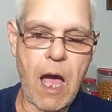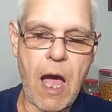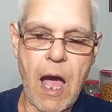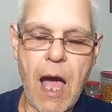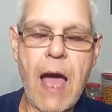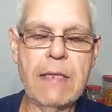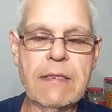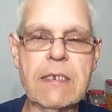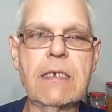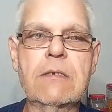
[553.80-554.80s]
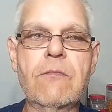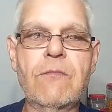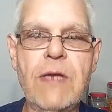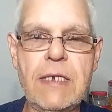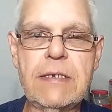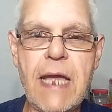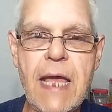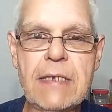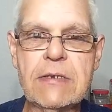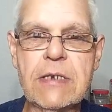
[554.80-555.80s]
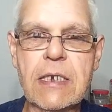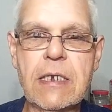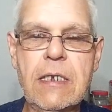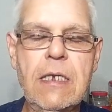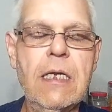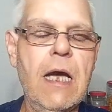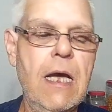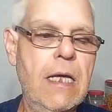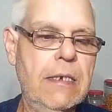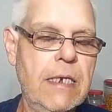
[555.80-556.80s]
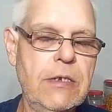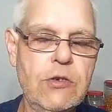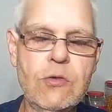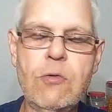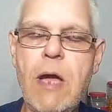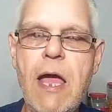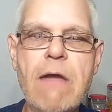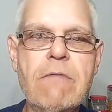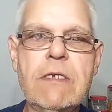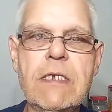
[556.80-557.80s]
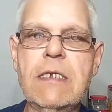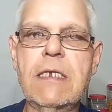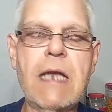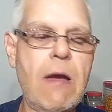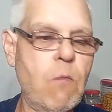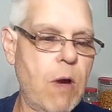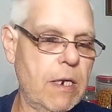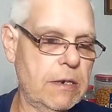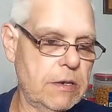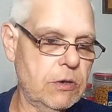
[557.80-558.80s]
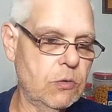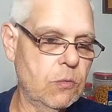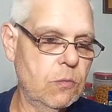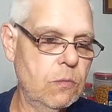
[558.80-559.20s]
I think they're fantastic. They do everything that I wanted to do.